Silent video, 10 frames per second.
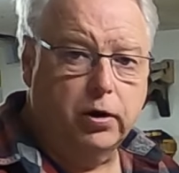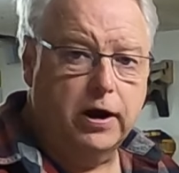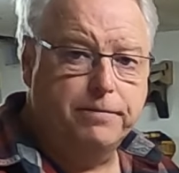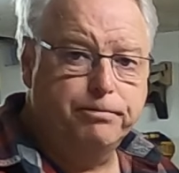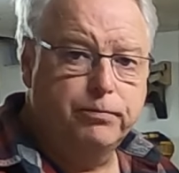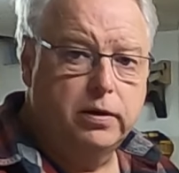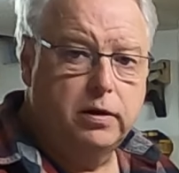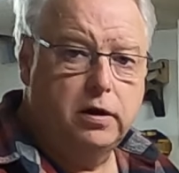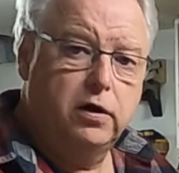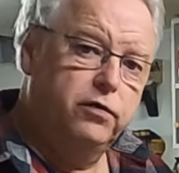All right,
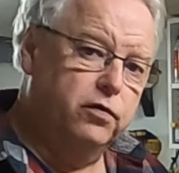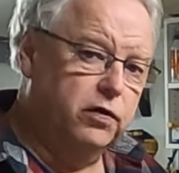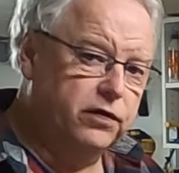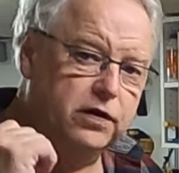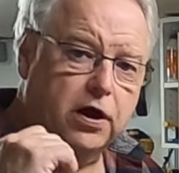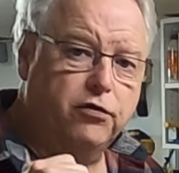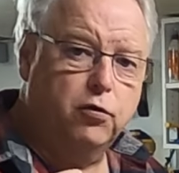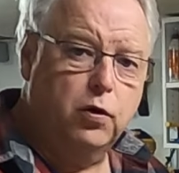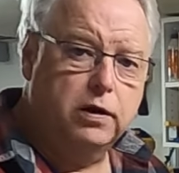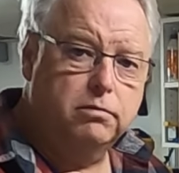so let's
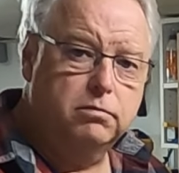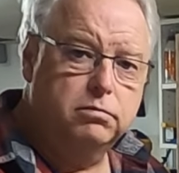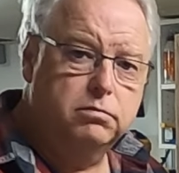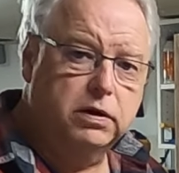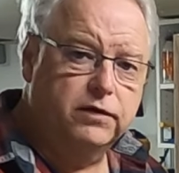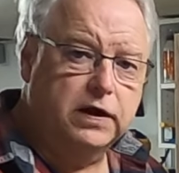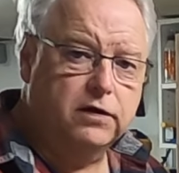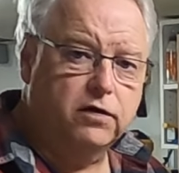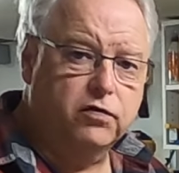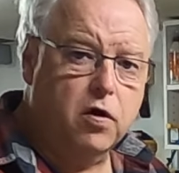cut to it. Let's
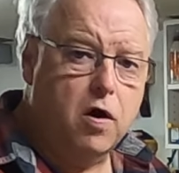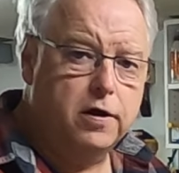get this